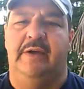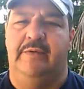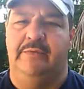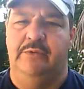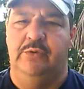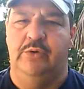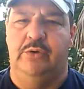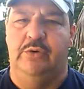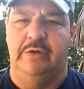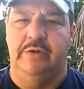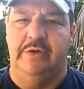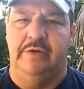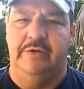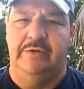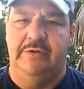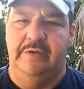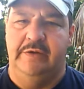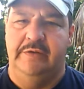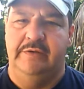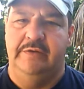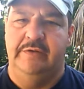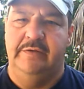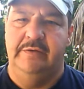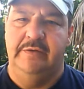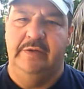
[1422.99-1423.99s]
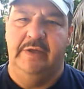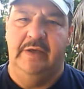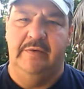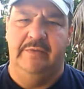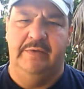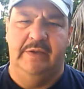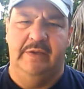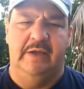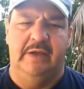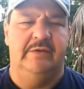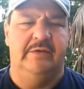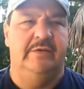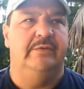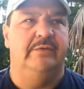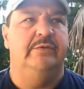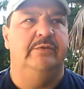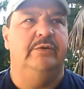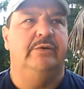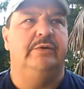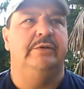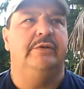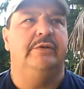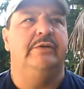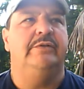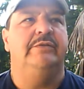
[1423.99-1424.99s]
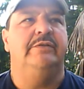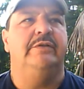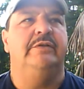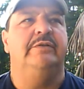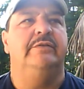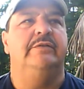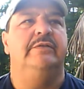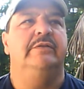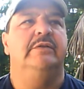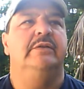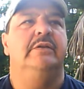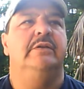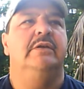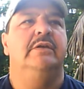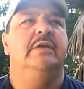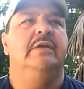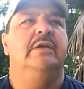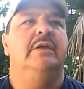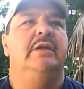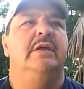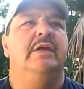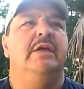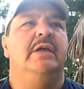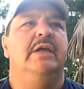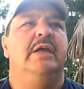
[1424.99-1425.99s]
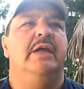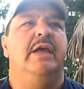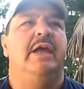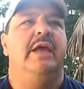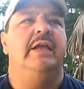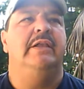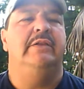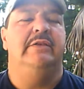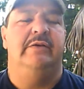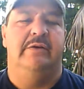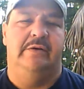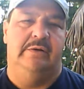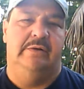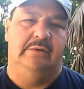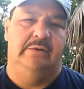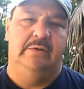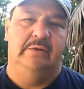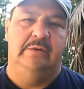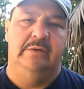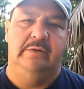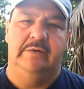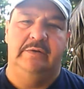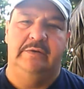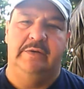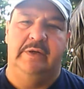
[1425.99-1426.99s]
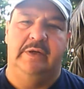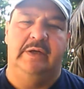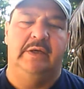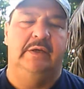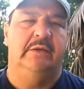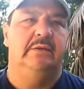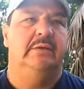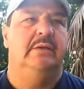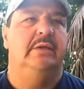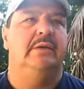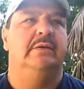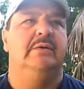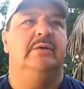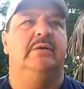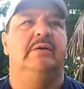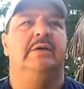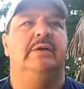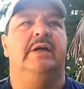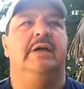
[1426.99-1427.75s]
have tortoises. They have lots of tortoises and turtles and all